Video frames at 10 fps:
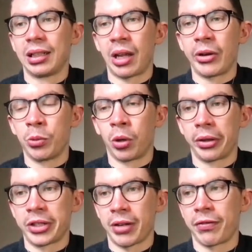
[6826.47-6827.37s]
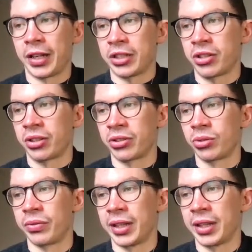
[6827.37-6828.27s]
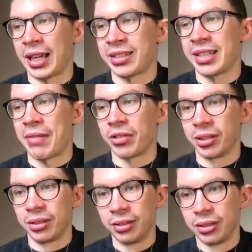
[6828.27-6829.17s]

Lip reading: Only one tough fixture sort of in the next 7.